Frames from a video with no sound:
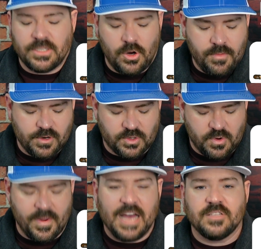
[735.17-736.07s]
It almost
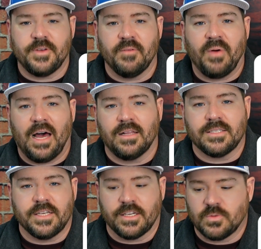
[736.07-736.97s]
reminds me of
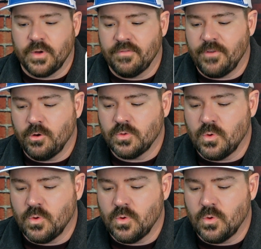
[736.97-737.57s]
politics when folks